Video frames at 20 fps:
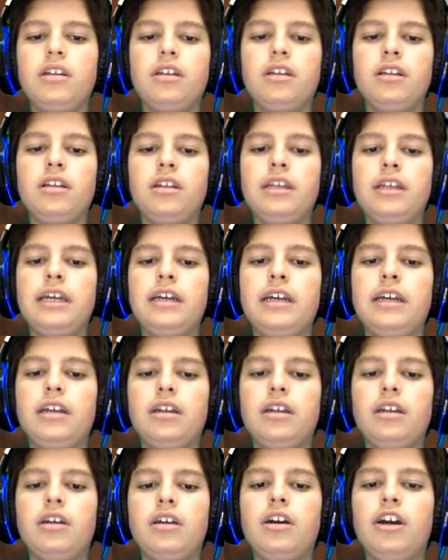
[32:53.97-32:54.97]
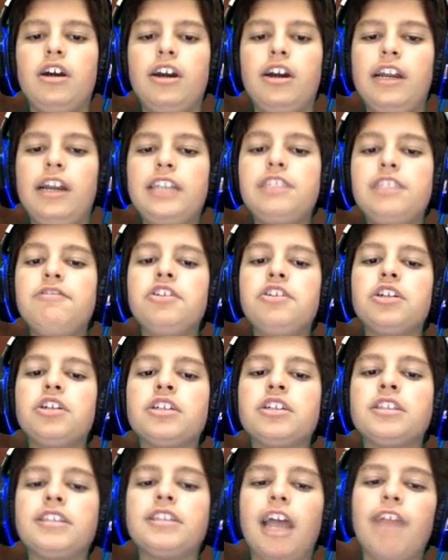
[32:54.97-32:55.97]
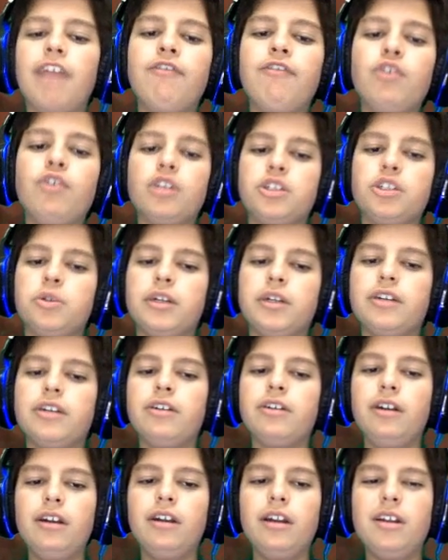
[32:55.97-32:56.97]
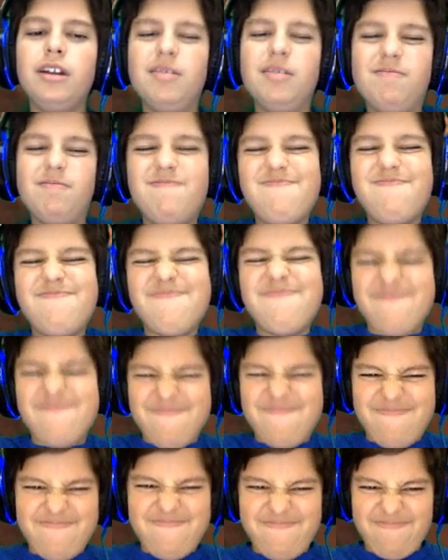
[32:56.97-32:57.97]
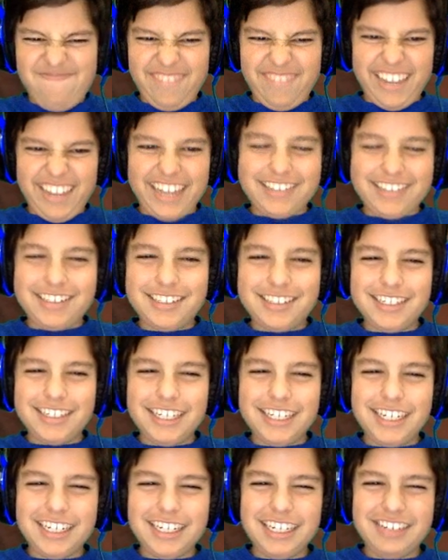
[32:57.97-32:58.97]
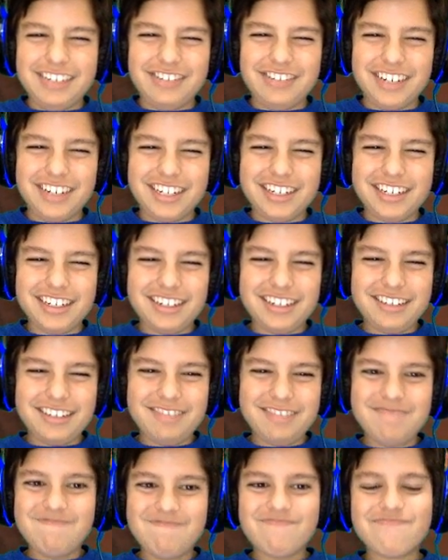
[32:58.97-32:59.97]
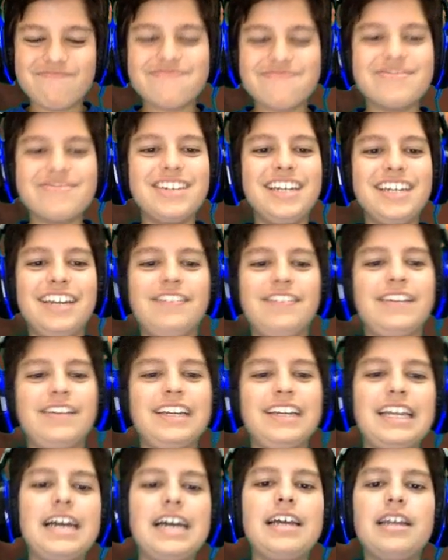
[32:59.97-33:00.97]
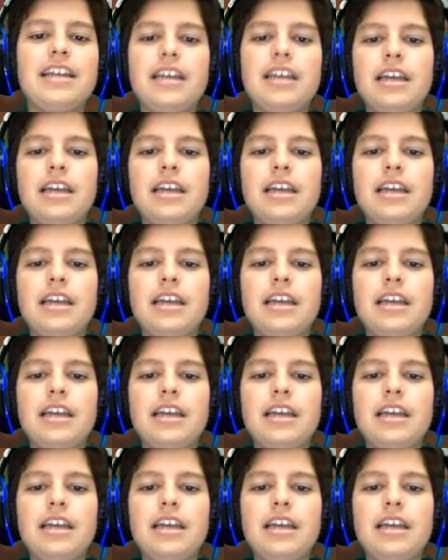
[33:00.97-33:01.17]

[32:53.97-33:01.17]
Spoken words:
Yeah. Unless if you can stifle the trigger. That's a sneaky trick. Never mind that.